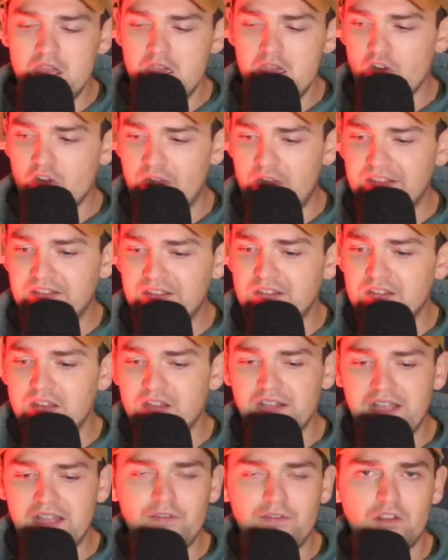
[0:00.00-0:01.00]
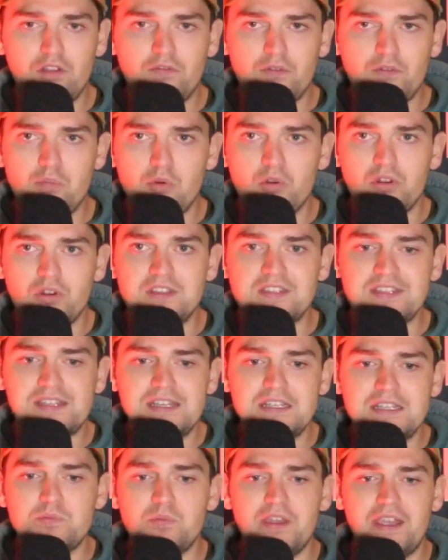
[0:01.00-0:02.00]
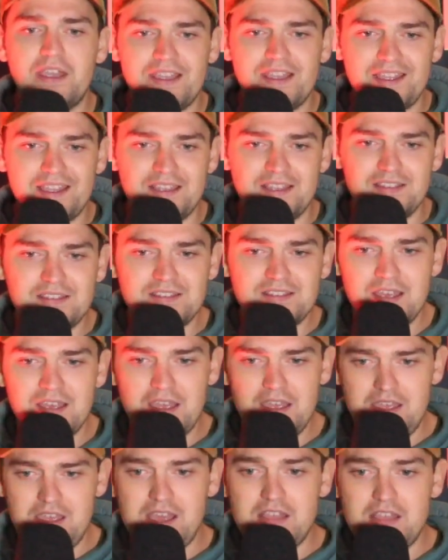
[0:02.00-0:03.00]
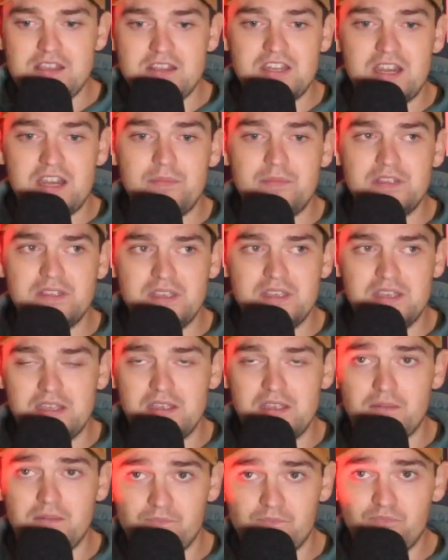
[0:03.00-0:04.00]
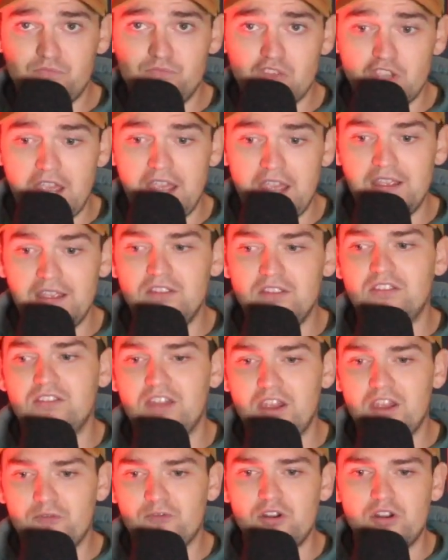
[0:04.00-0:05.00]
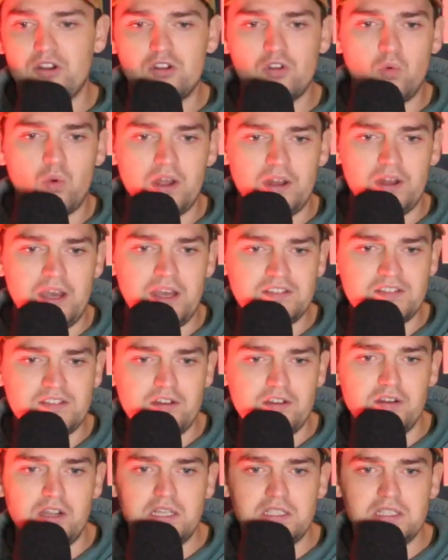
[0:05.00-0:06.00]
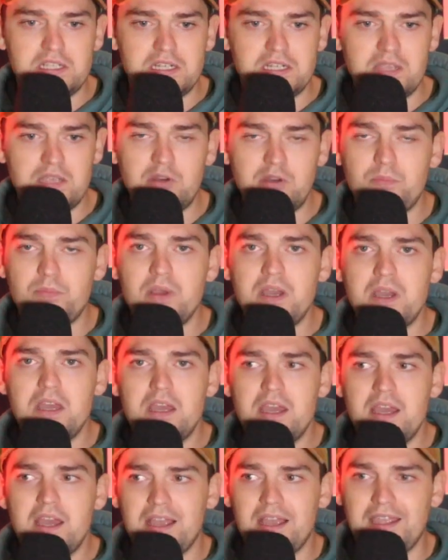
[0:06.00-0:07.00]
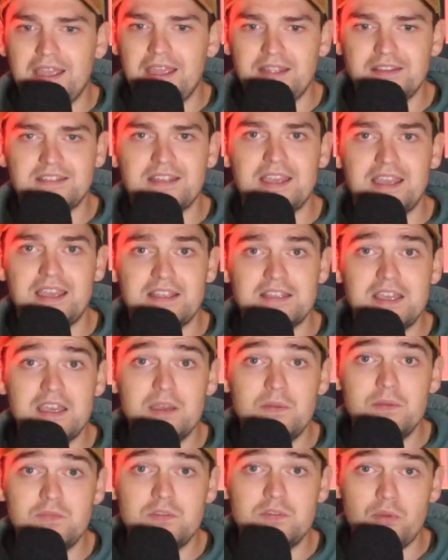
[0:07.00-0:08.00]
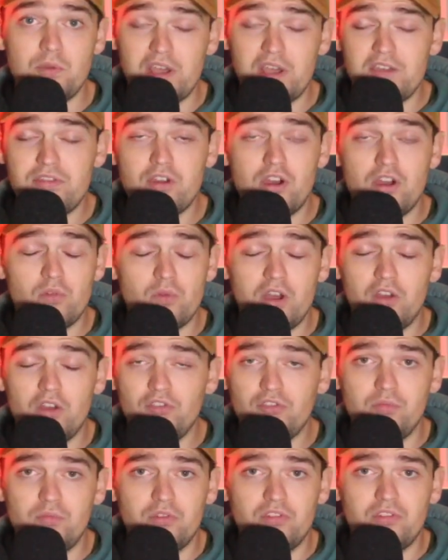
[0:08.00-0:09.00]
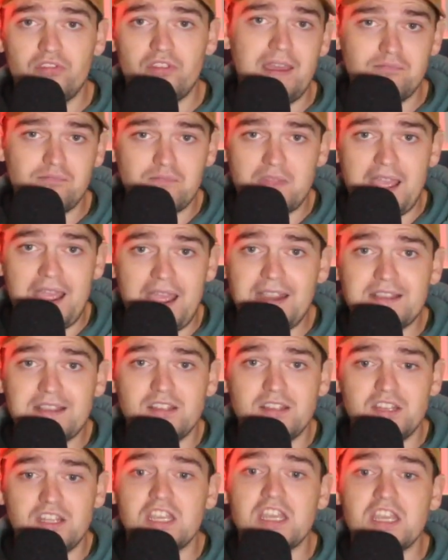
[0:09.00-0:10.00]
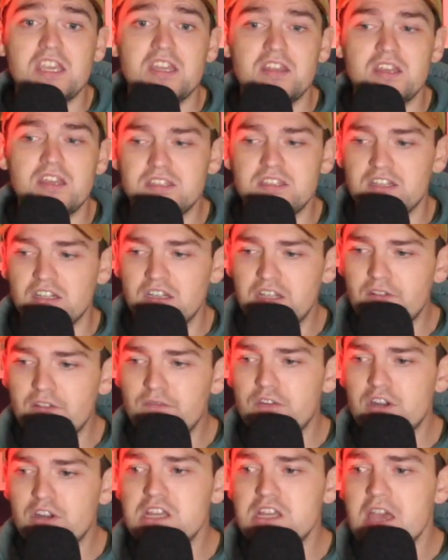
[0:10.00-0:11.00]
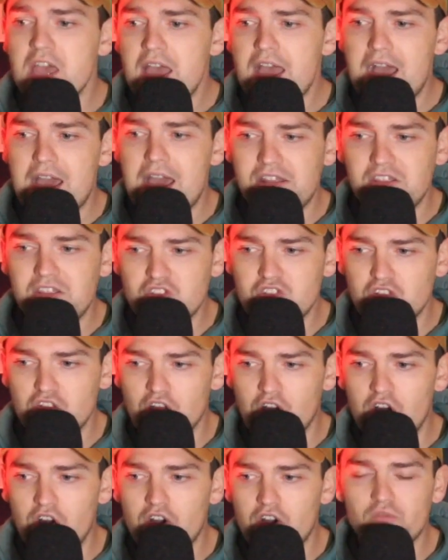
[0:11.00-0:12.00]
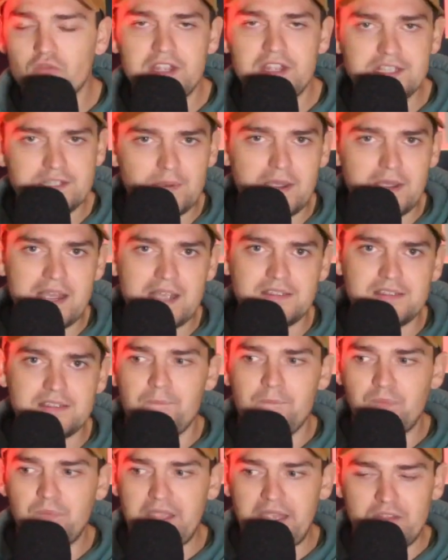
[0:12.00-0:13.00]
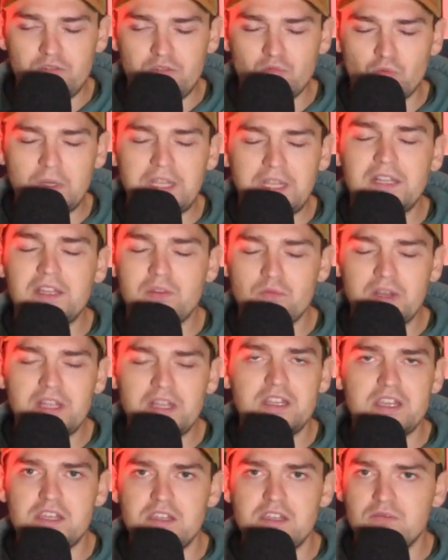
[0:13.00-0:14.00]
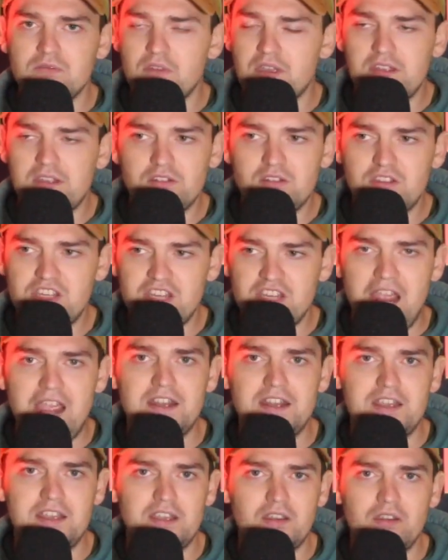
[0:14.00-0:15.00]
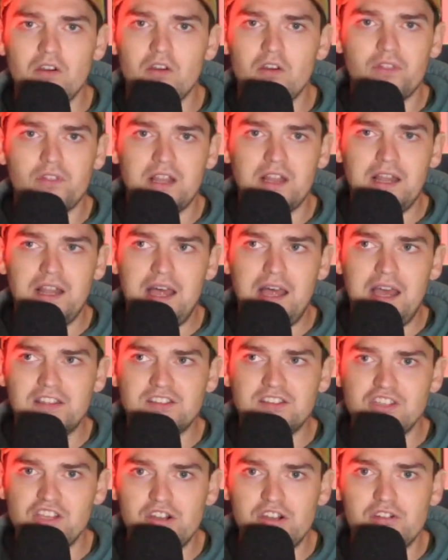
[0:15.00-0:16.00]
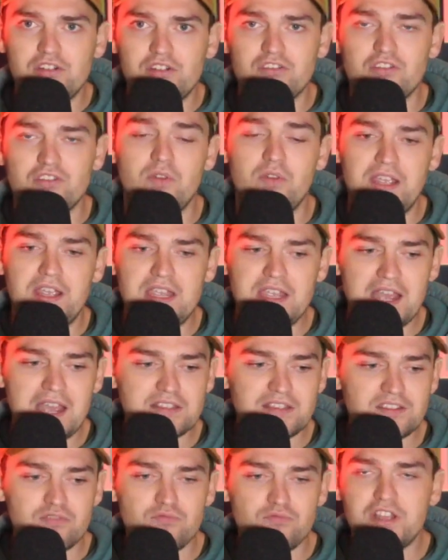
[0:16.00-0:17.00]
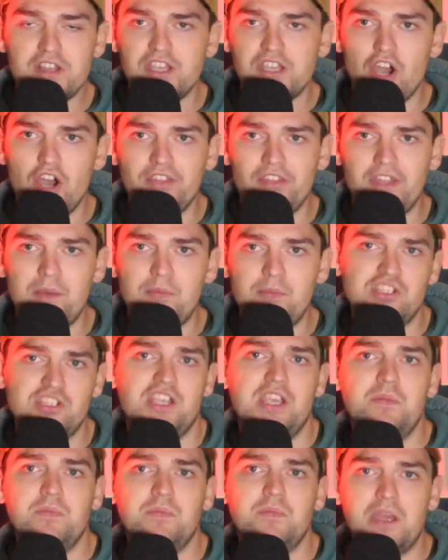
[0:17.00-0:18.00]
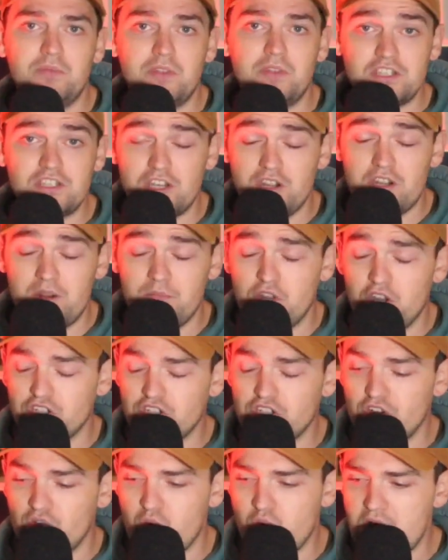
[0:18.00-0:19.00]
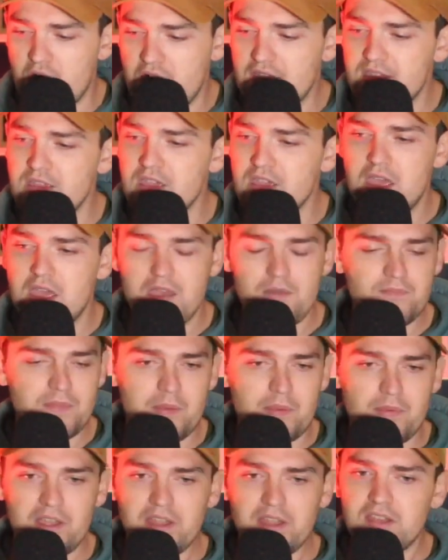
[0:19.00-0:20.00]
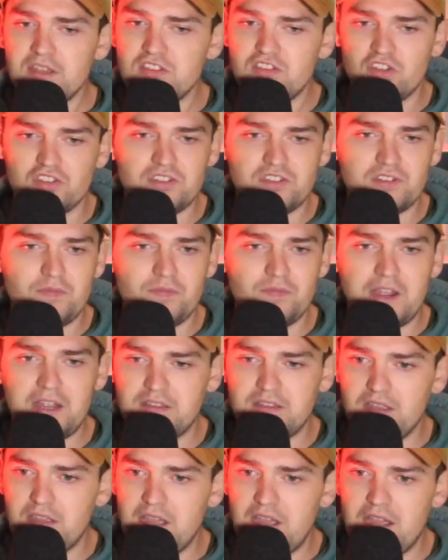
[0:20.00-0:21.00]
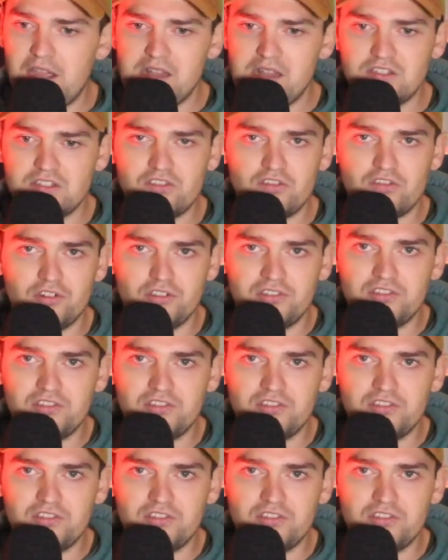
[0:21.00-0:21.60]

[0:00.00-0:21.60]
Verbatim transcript: granted, the level of opponents that he's playing against in the Champions League is different to what Anthony Ralston came up against against Hibs, but I thought Ralston was excellent again. His delivery and his long range passing is really, really shining over the last year or so. He hasn't really got that much game time this year. I'm not sure why. Maybe it is just the fact that Ange trusts